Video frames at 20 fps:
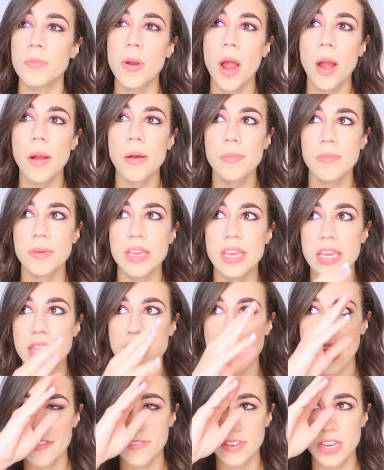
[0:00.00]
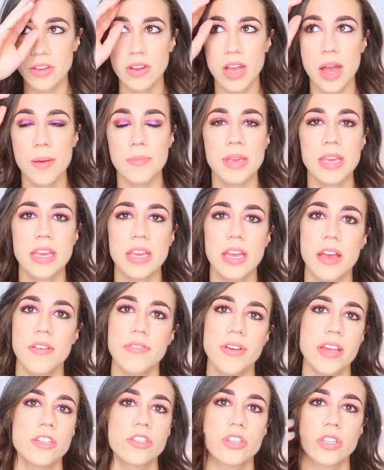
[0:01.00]
There'll probably be that video coming
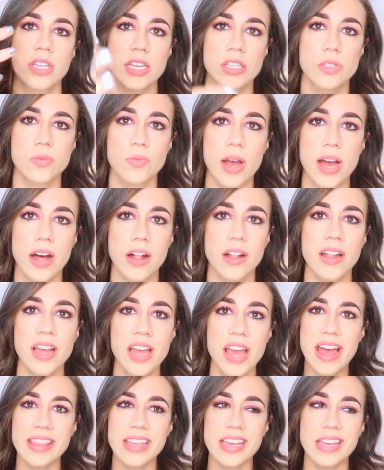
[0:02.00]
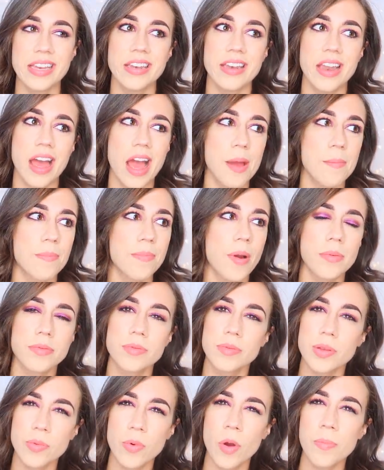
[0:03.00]
eventually as well. And then I
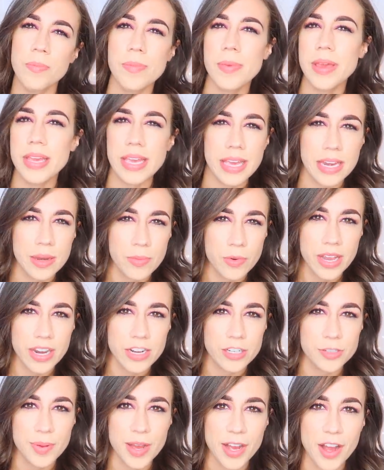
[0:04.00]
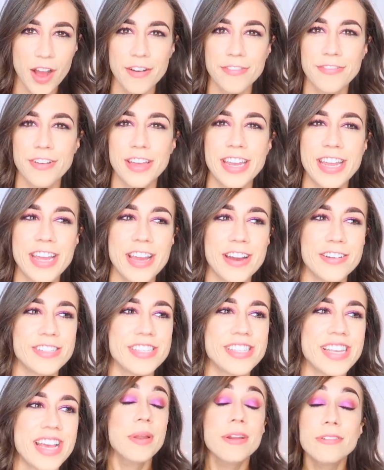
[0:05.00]
probably won't be making any more Haters Back Off
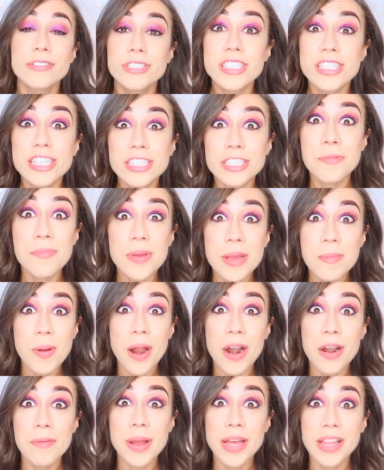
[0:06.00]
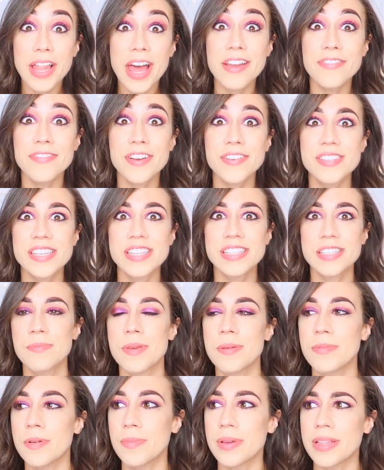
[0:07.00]
videos. But it was just such a big part of my life. I've seen some
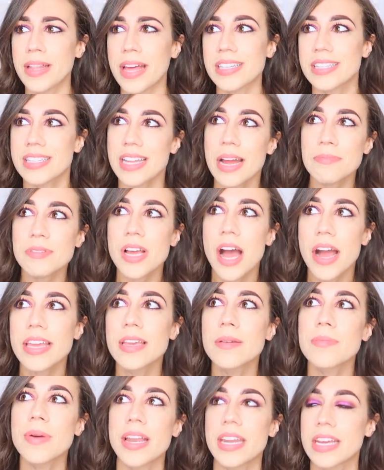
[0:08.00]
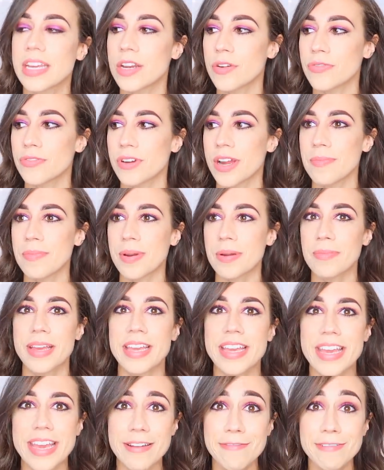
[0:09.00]
people be like, stop talking about it, get over it. But I'm
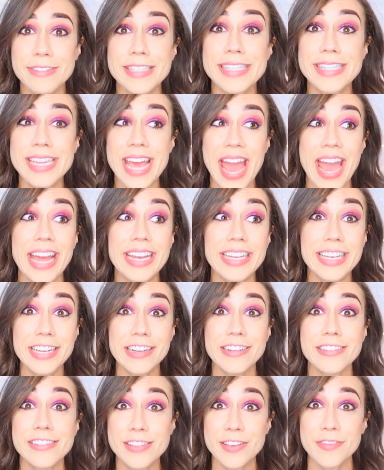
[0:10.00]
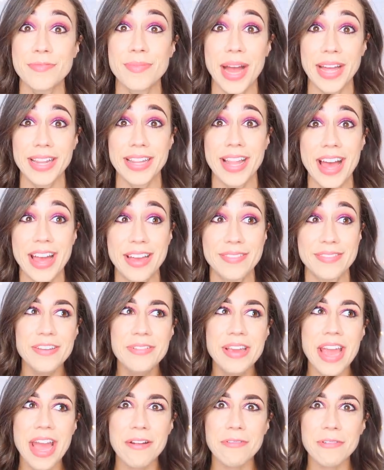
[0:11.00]
like, it was 10 years of my life.
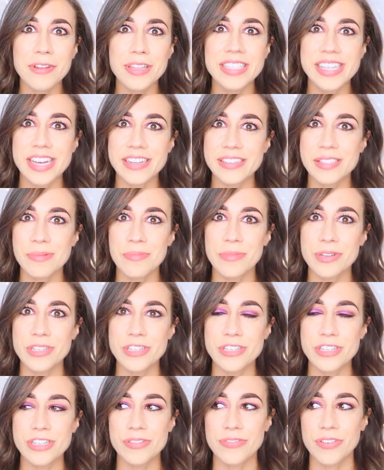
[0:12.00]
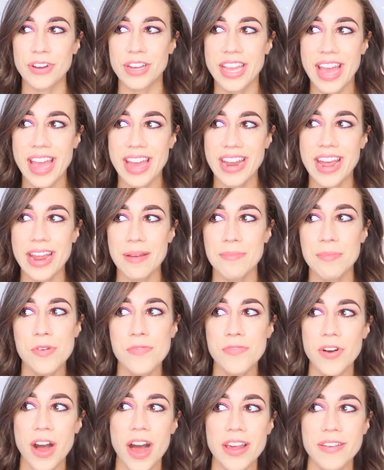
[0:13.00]
You can't really tell someone to just forget and
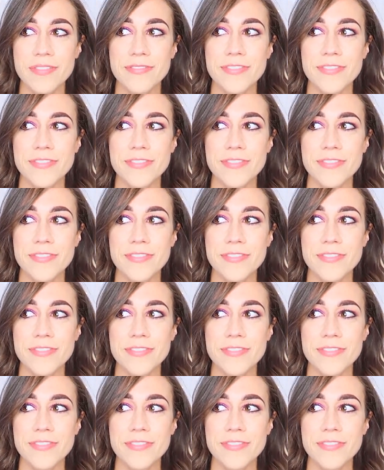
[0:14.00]
move on